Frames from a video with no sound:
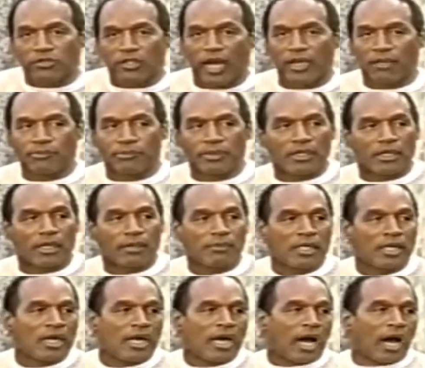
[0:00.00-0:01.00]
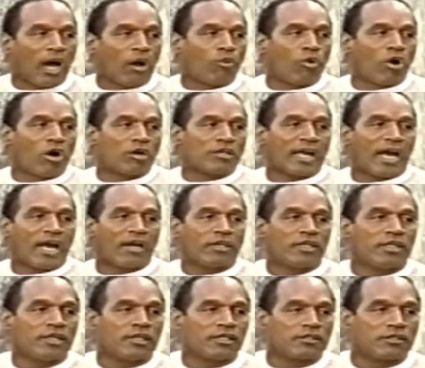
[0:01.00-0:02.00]
was kind of beat up. I walked out
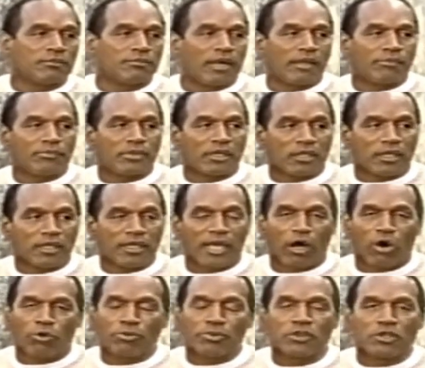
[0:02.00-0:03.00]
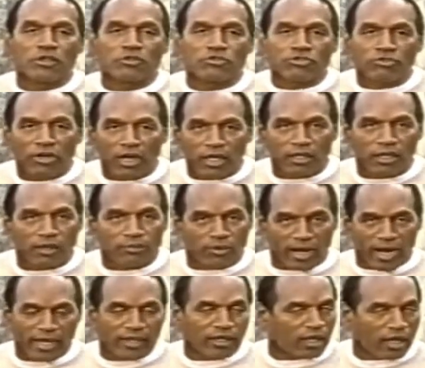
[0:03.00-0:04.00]
here to my Bentley. I opened the trunk up
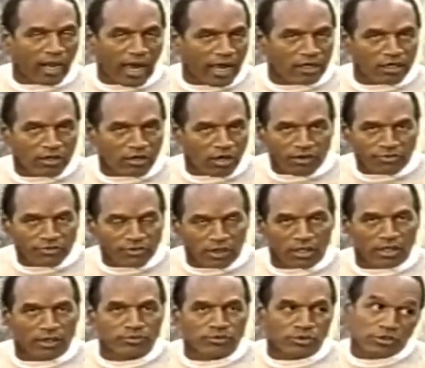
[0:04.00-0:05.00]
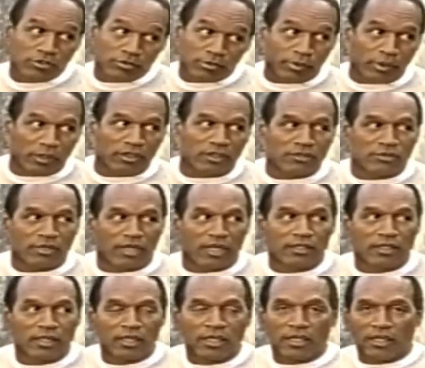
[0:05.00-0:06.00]
where I had a lot of golf clubs, which police
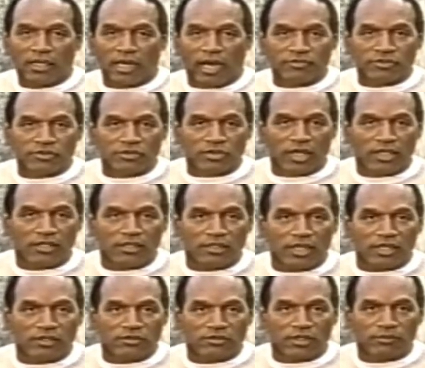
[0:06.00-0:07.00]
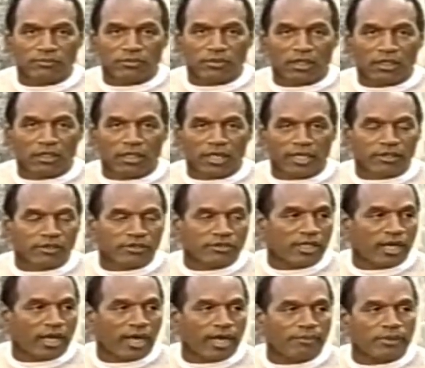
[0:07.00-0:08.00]
had confiscated at some later
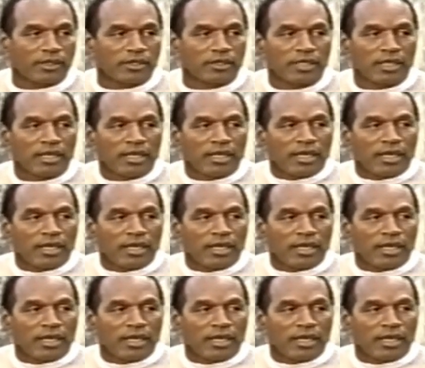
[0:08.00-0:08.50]
time, and